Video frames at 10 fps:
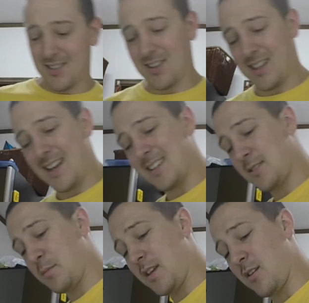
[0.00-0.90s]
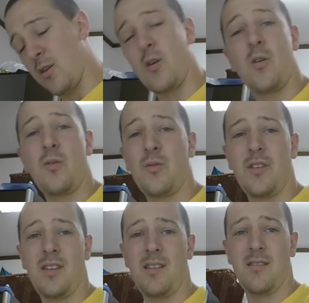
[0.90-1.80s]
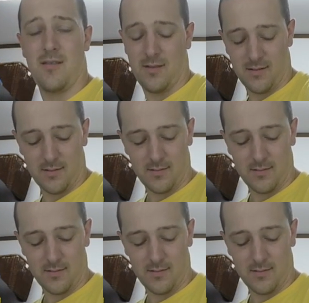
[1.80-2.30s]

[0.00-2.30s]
going to last me a whole year.